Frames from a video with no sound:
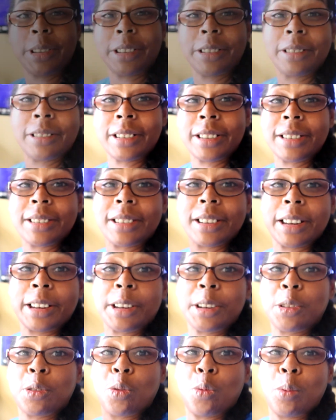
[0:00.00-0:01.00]
here is
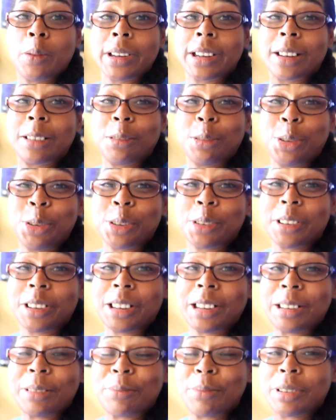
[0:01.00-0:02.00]
a quick look
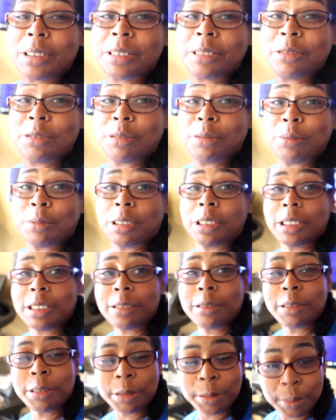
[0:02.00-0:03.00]
at my new
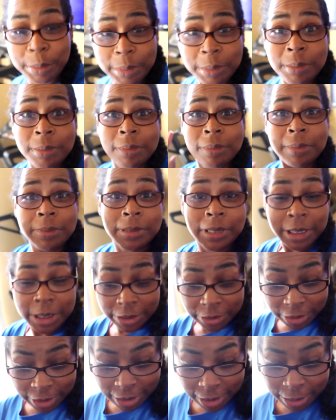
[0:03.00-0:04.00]
workout room.
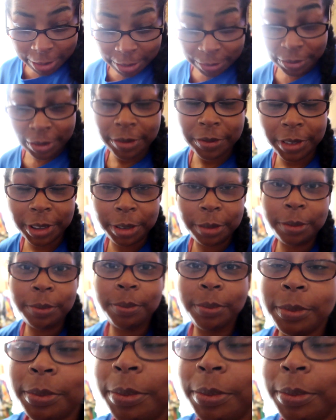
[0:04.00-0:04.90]
Here's the overview.